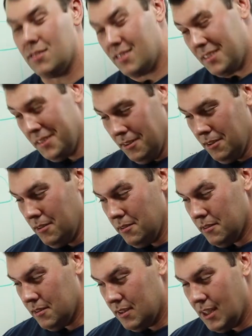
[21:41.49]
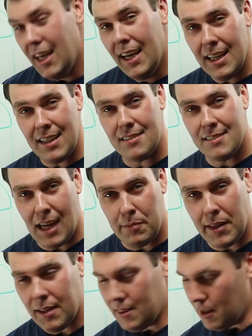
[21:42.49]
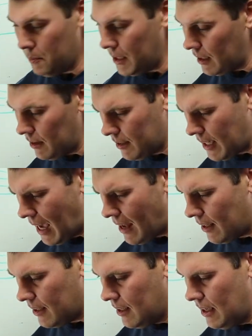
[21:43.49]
Skr! And they stop that thumb and they look at it.